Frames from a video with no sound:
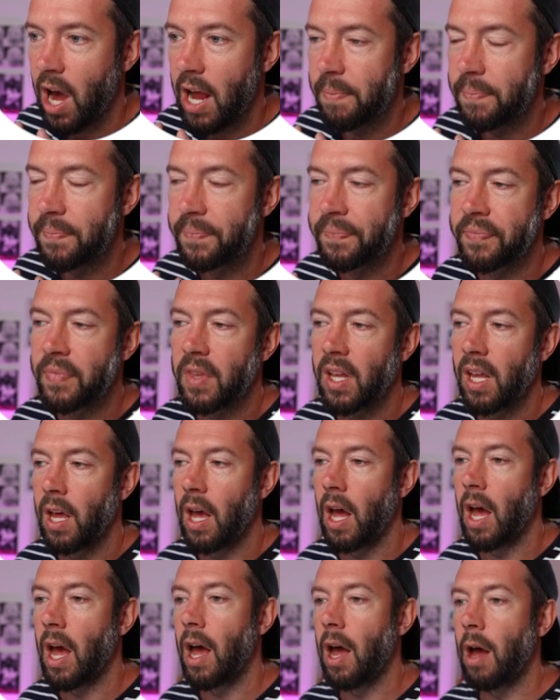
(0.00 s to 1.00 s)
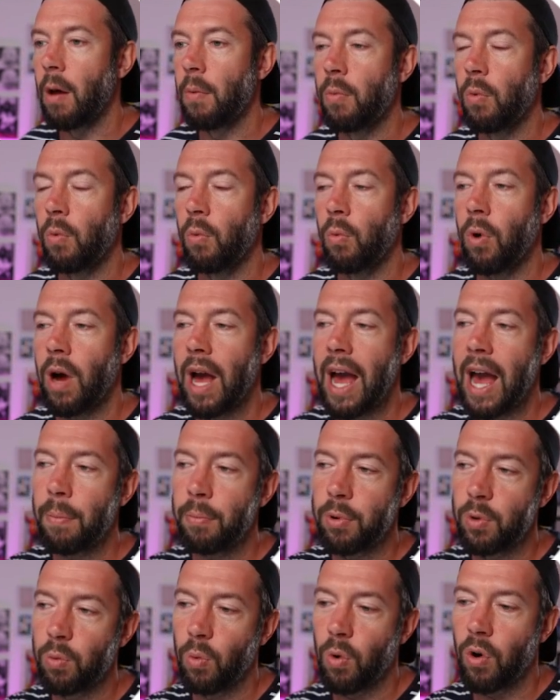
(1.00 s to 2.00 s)
mine, what
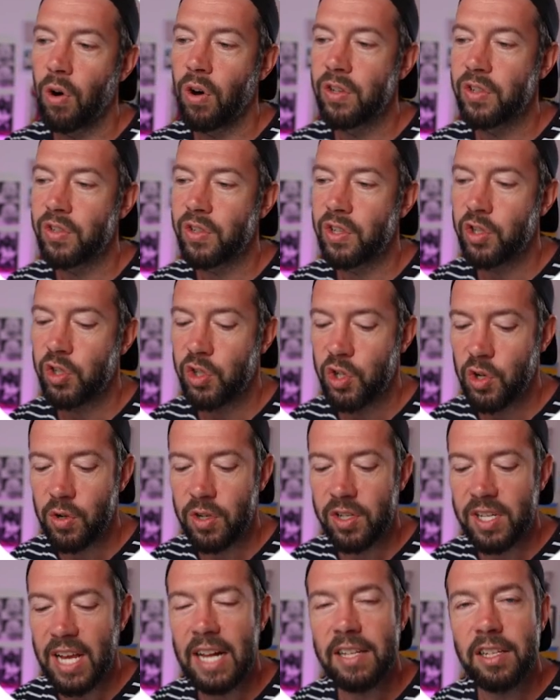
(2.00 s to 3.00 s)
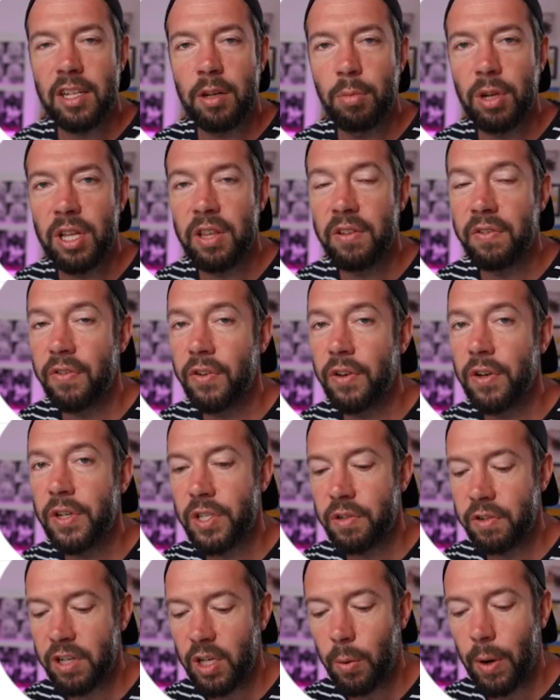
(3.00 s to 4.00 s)
happened was students had to complete the
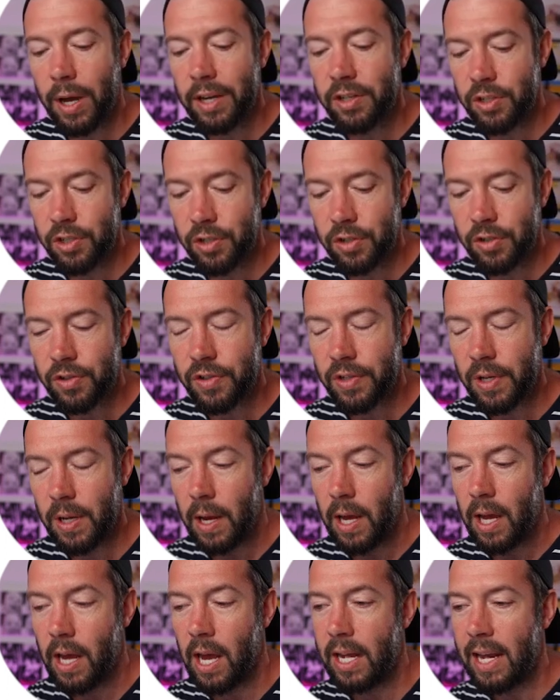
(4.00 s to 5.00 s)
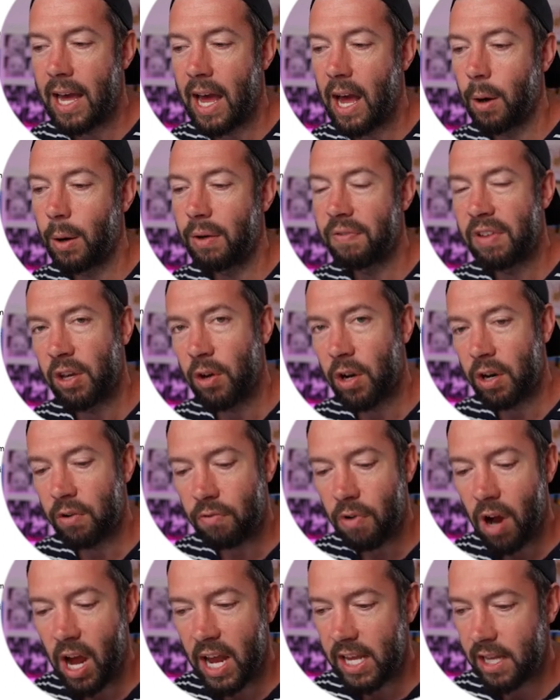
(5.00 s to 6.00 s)
first 3 questions. Now, if they got
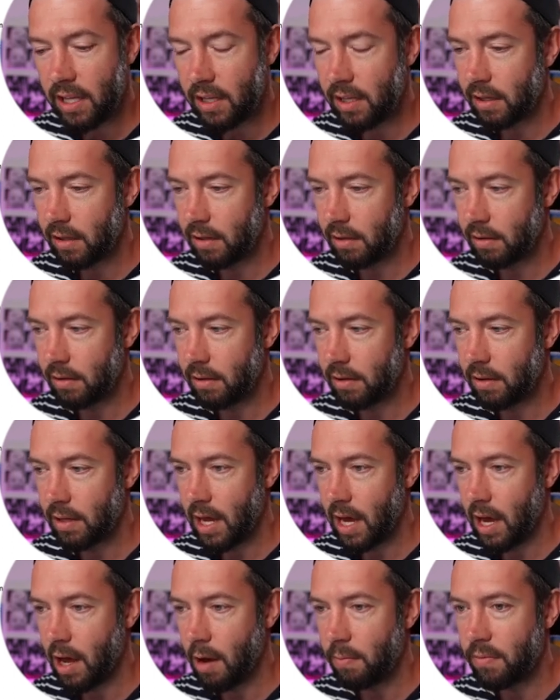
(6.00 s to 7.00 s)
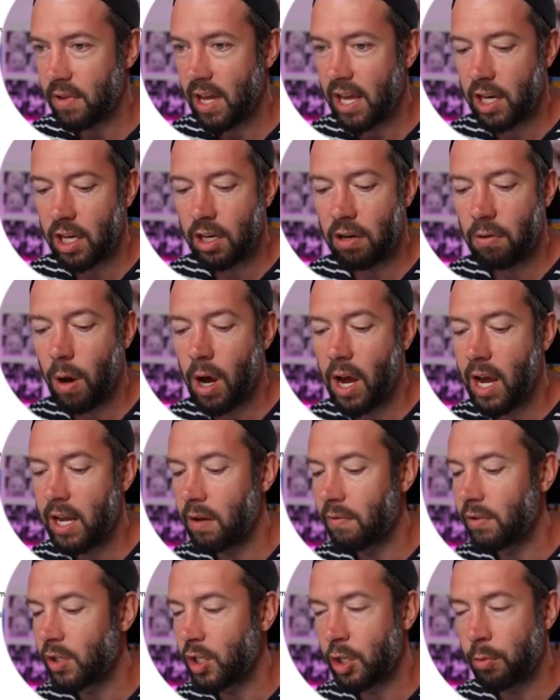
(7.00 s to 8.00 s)
it right, they
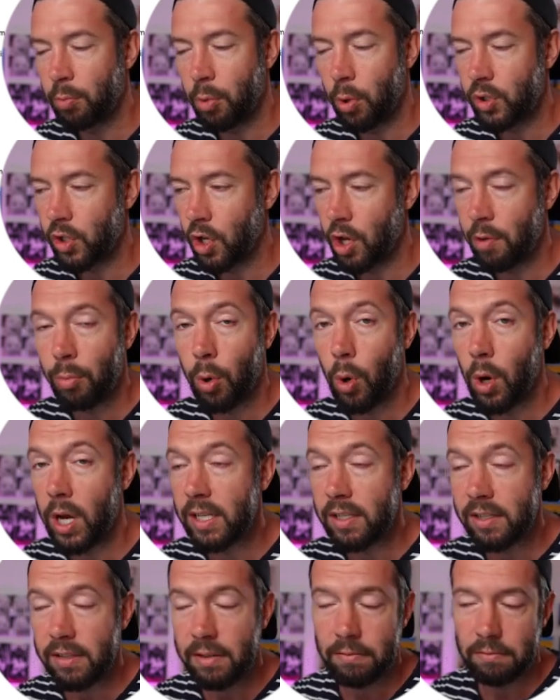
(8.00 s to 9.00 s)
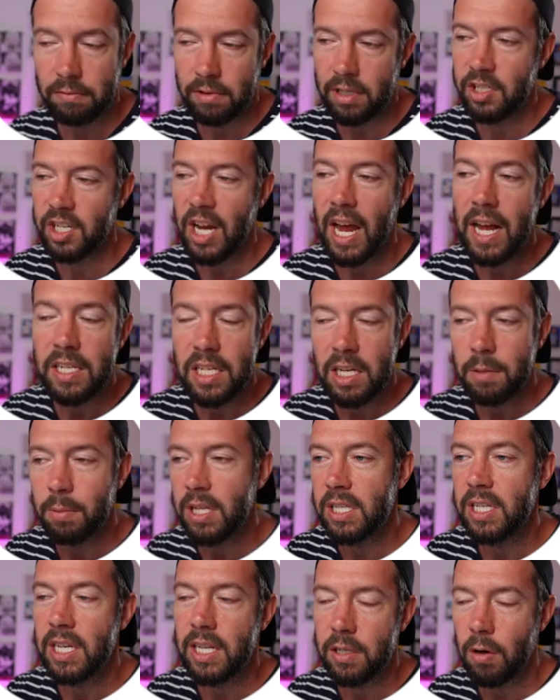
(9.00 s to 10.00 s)
acquired obviously the certain points, and
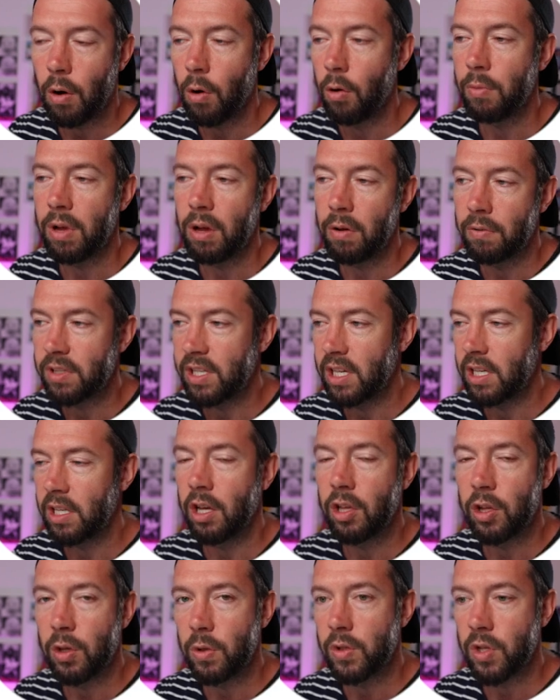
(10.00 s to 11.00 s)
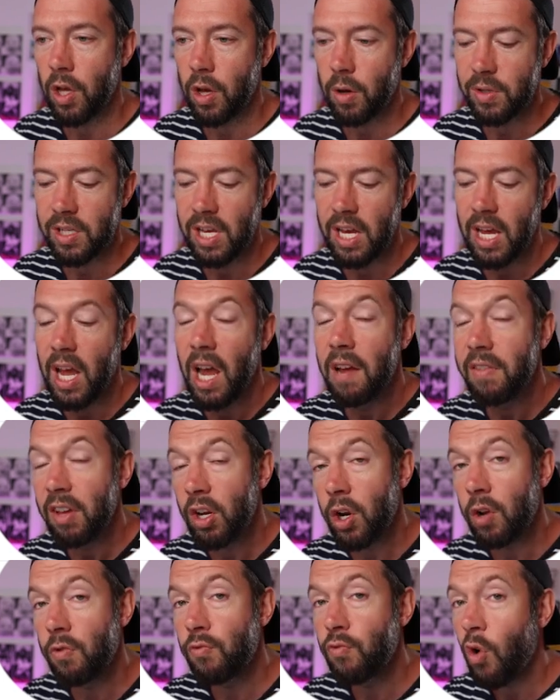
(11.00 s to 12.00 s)
ChatGPT told me obviously, and I used those. If
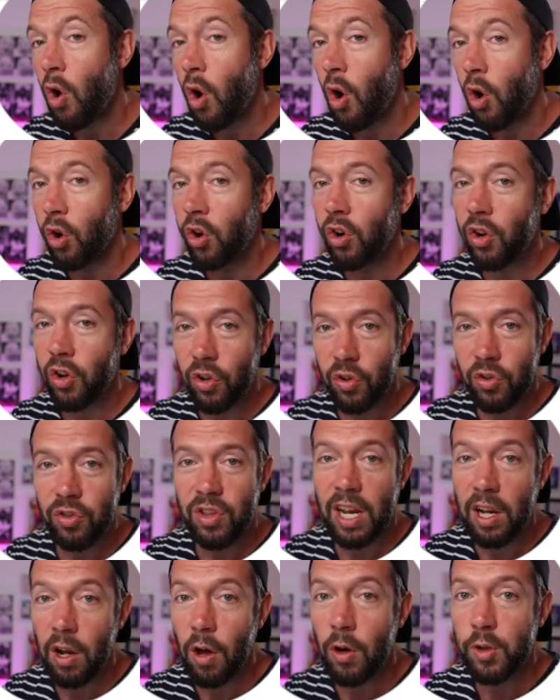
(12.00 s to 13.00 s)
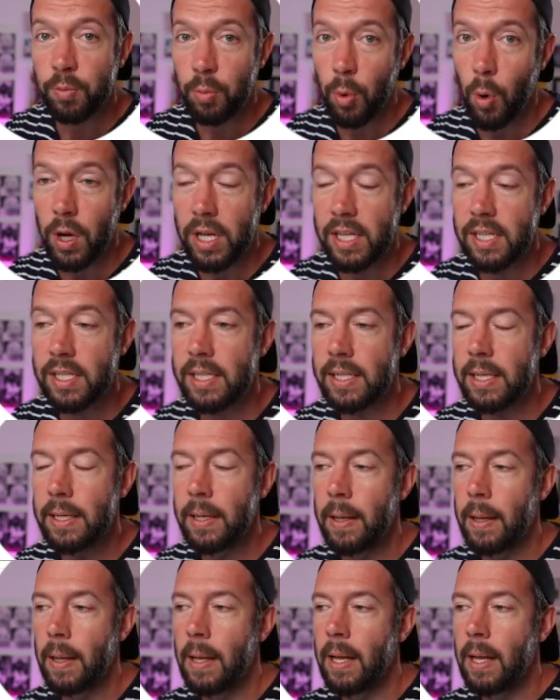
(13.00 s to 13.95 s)
they got it wrong, they lost points.